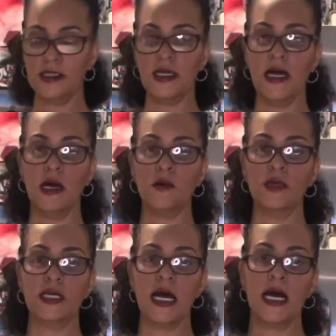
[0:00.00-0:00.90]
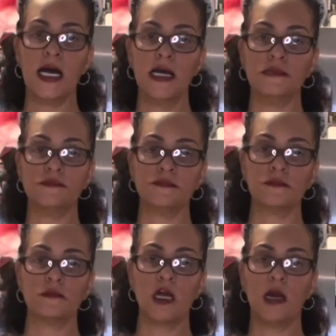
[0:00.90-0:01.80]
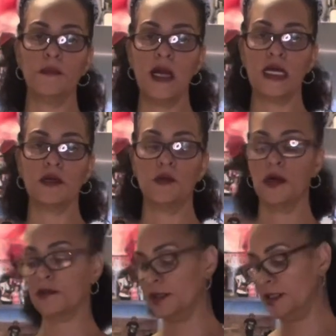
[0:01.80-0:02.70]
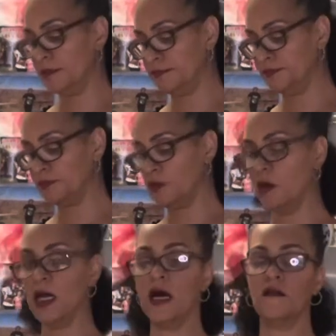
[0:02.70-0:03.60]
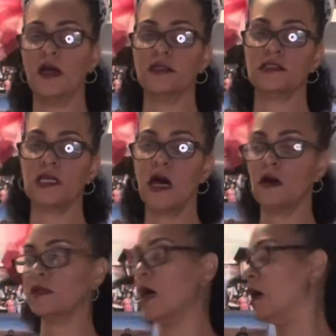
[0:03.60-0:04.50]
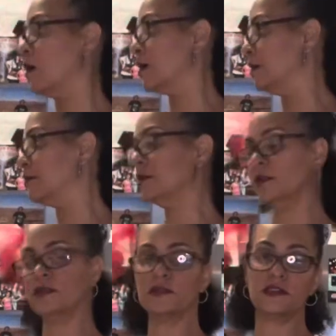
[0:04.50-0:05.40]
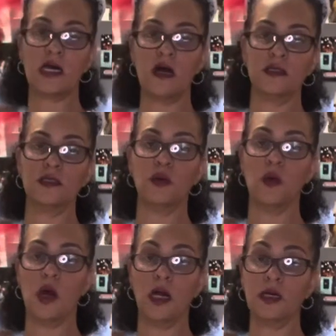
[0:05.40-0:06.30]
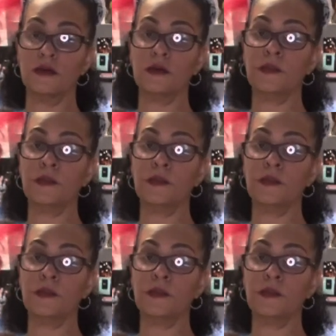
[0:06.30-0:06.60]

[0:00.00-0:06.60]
now we got our macaroni, we have our salt. I already put a little salt in the water.